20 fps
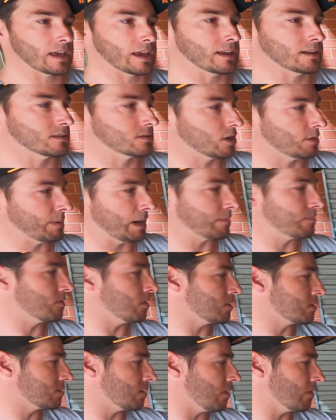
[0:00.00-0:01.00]
and top up
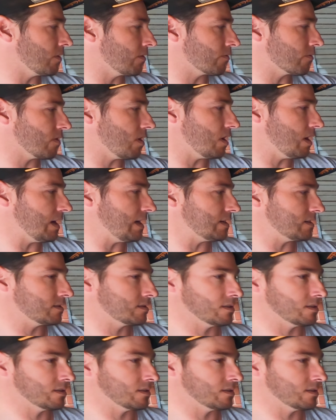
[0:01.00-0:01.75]
rods on the right.